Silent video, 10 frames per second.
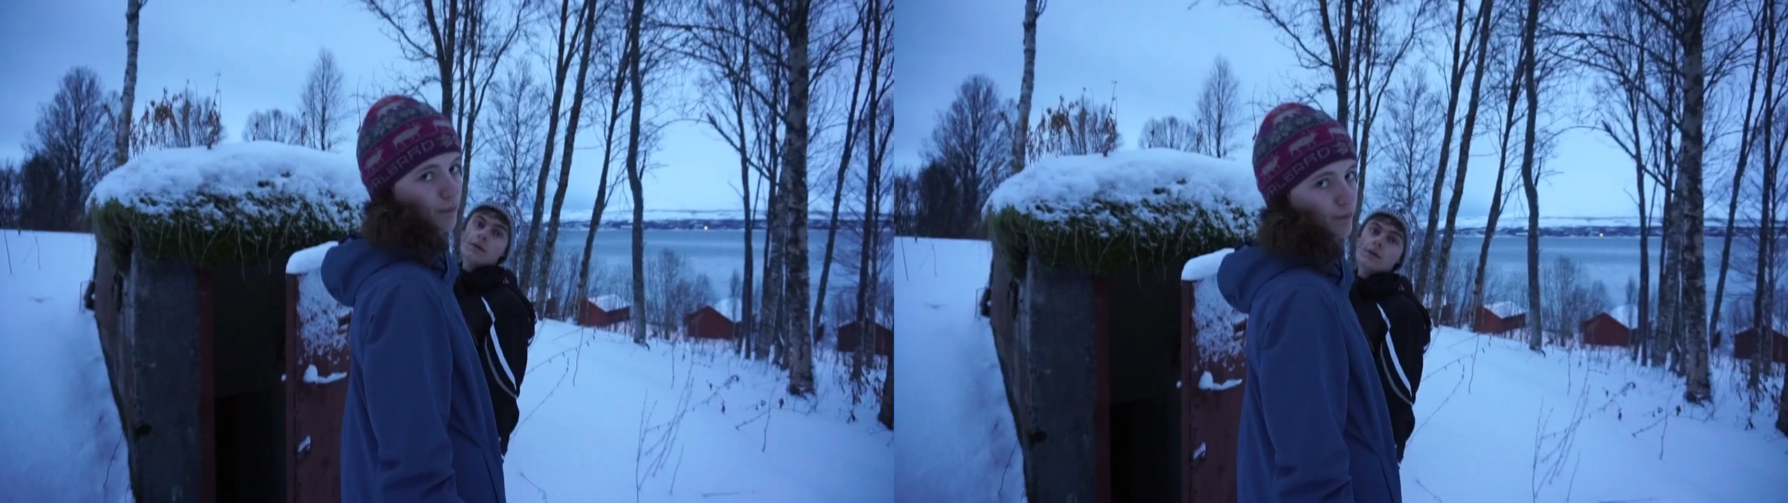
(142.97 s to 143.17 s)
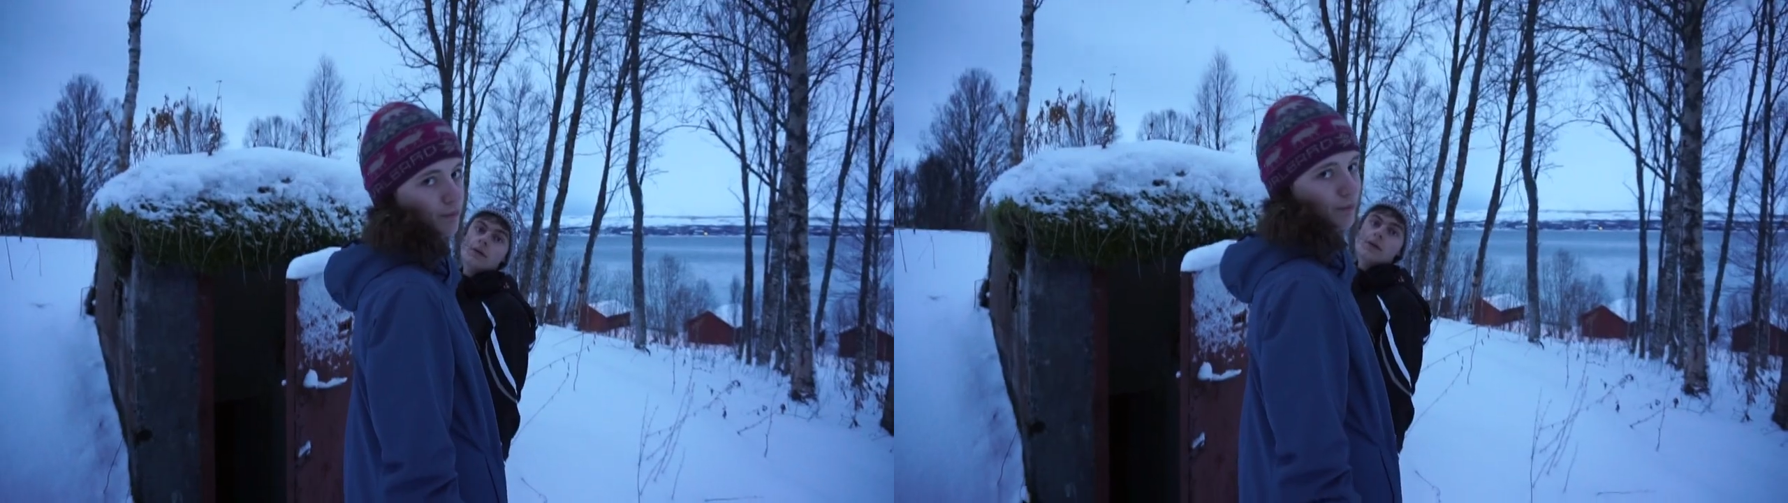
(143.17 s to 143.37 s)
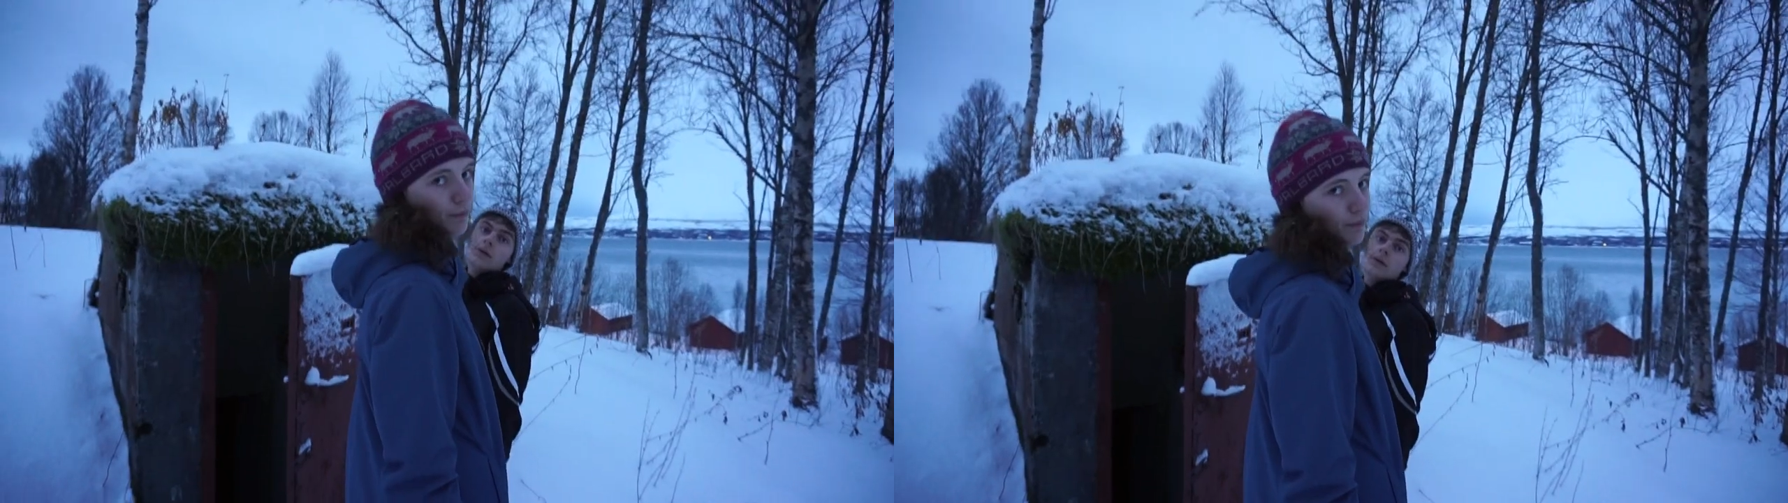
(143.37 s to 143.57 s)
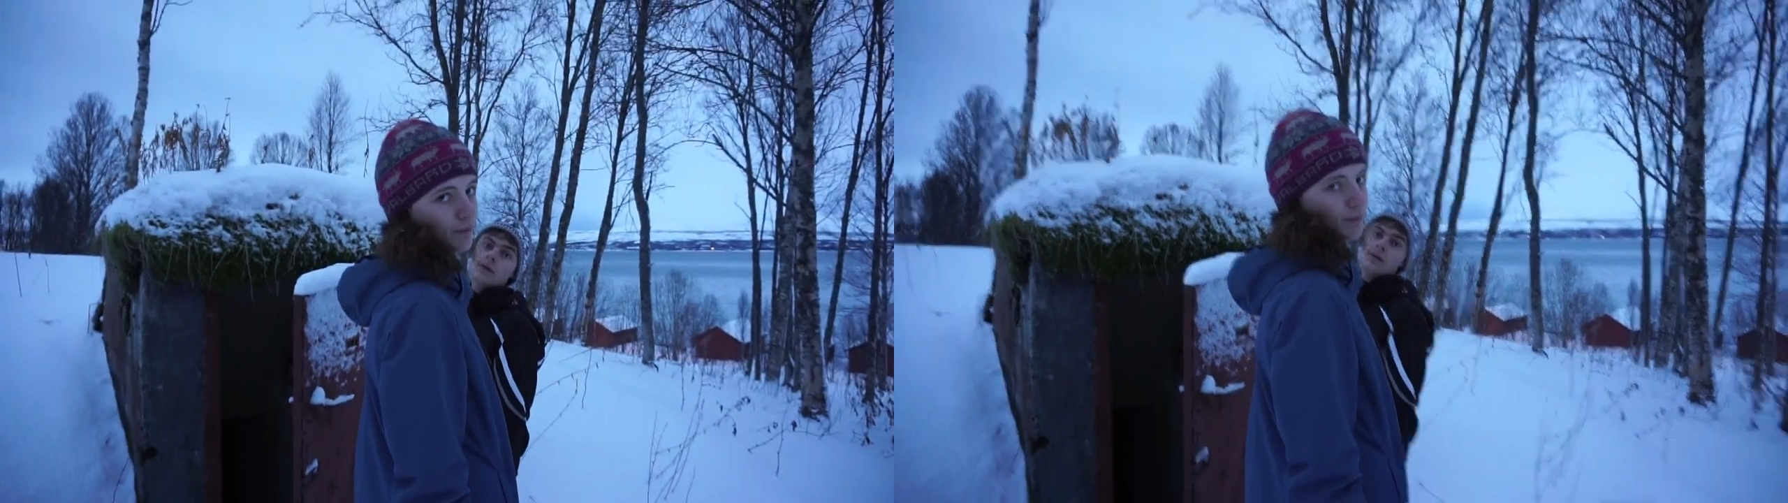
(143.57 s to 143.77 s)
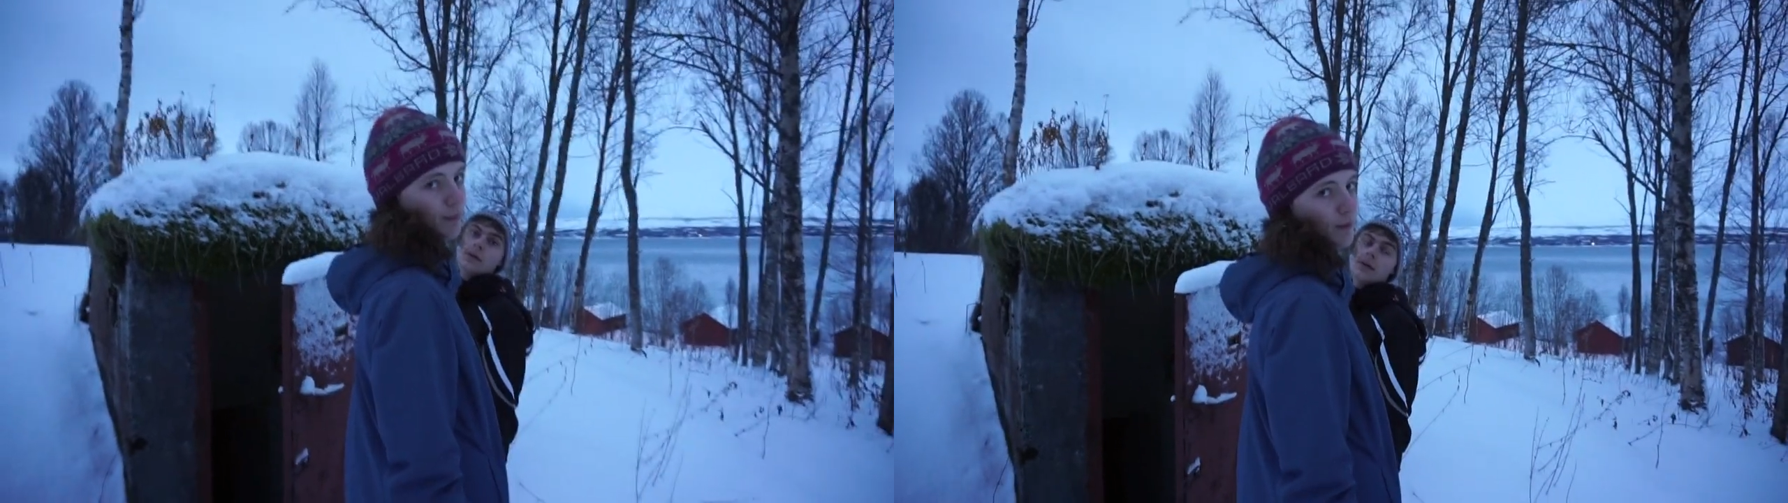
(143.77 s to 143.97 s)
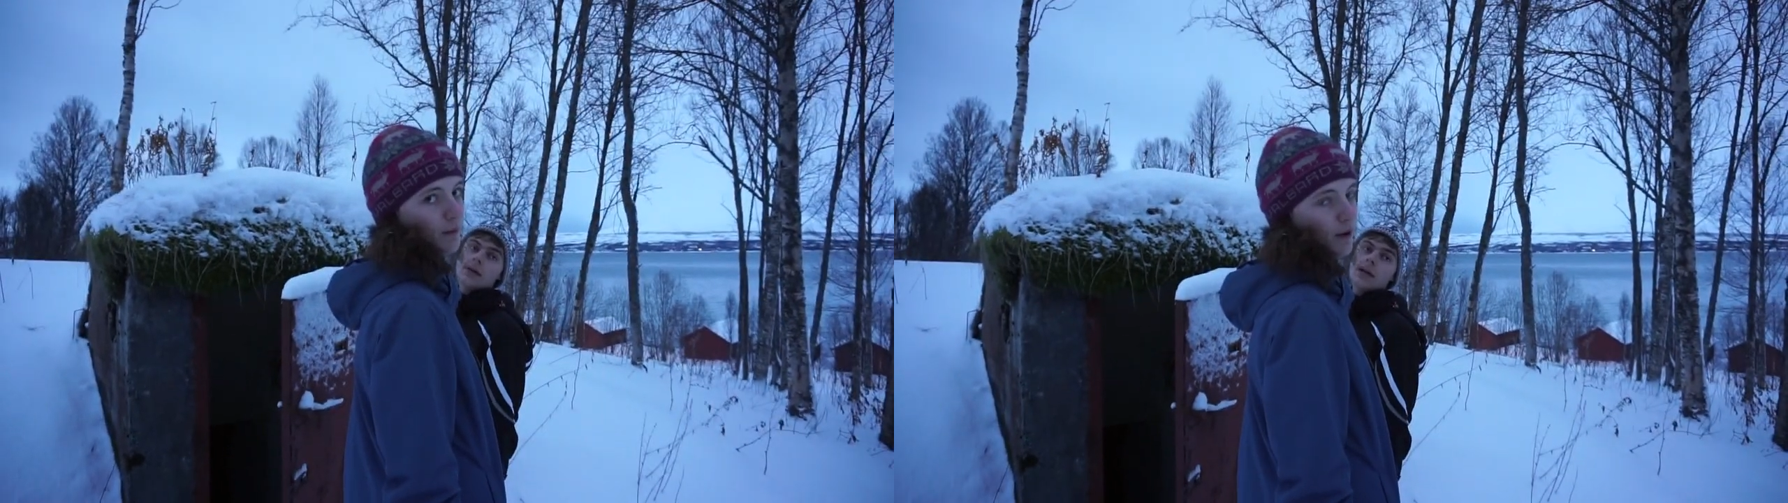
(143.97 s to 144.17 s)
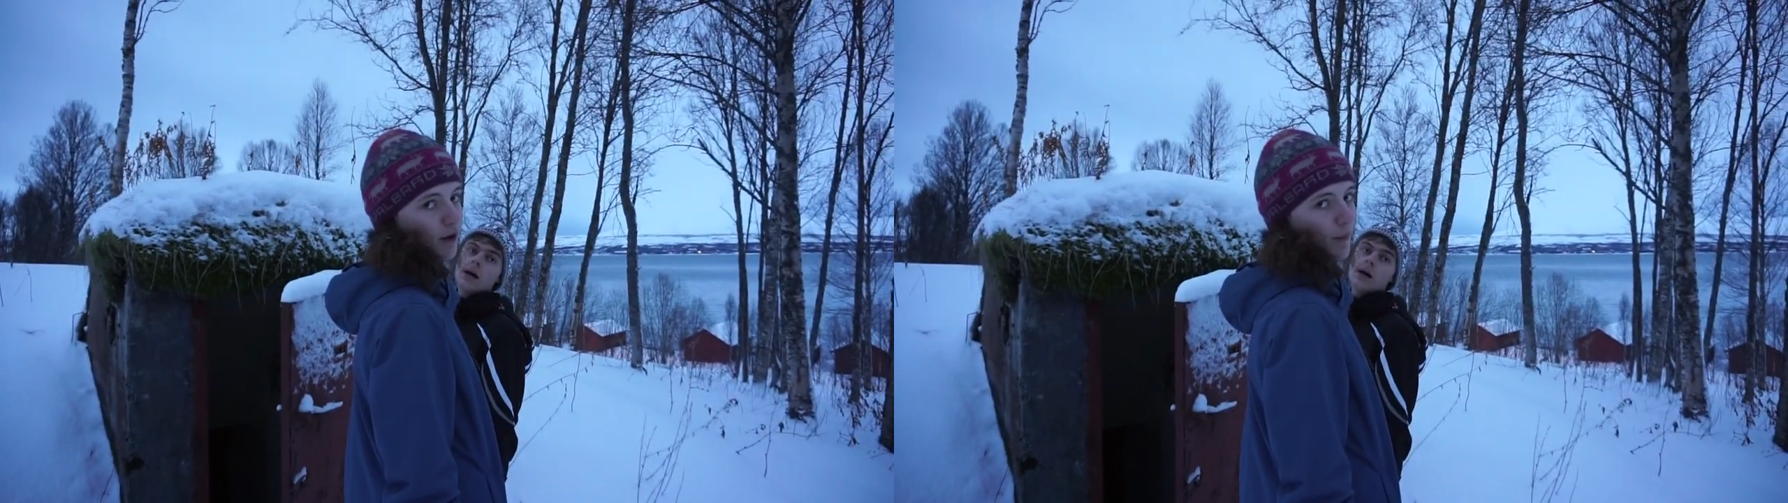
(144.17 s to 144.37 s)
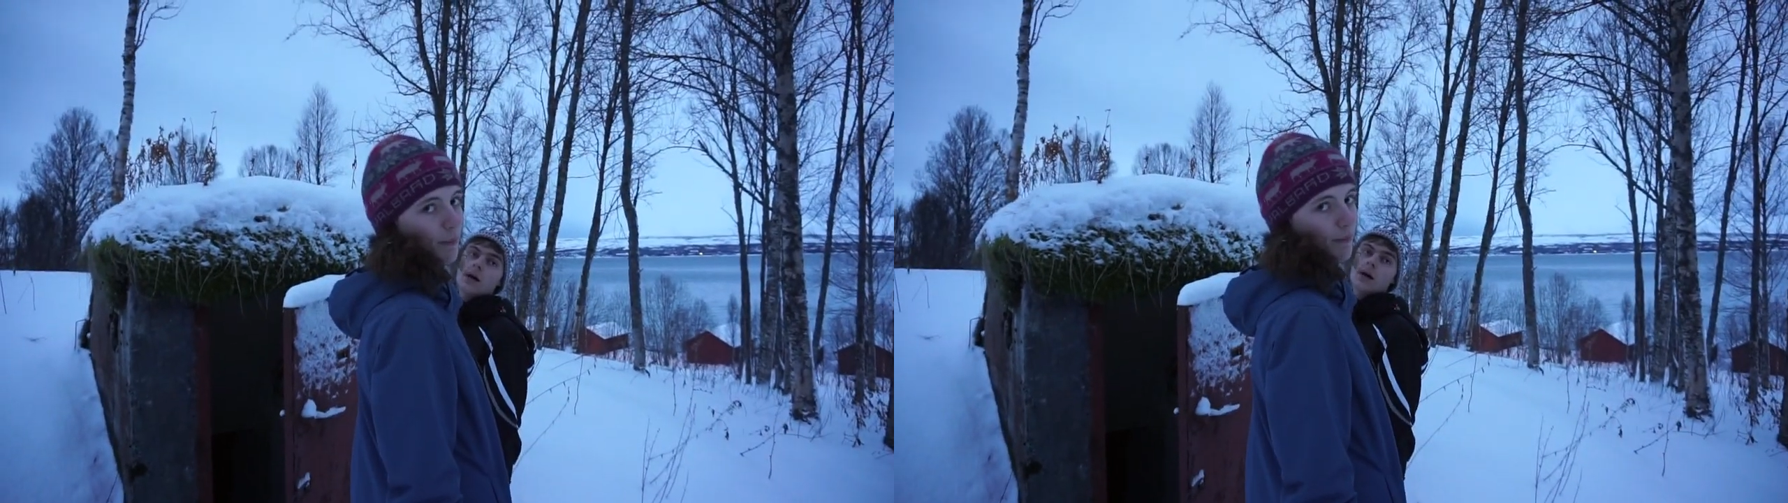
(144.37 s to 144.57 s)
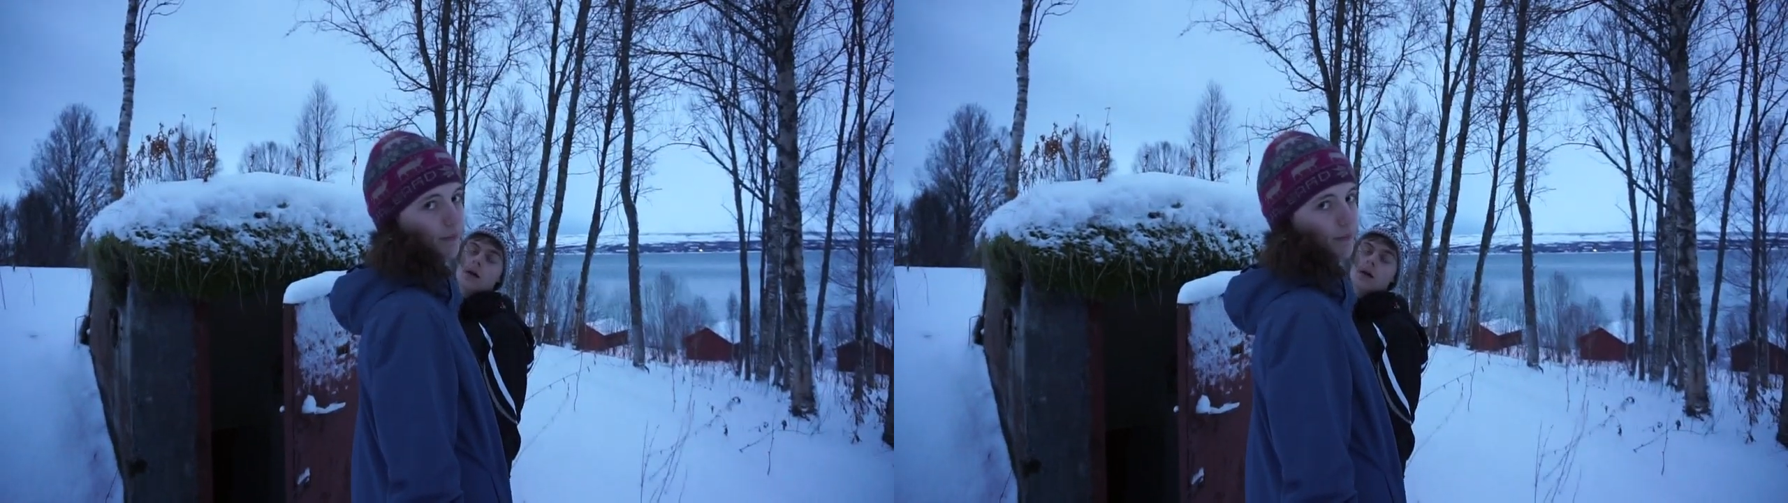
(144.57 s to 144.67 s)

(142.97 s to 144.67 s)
Ready? Yep.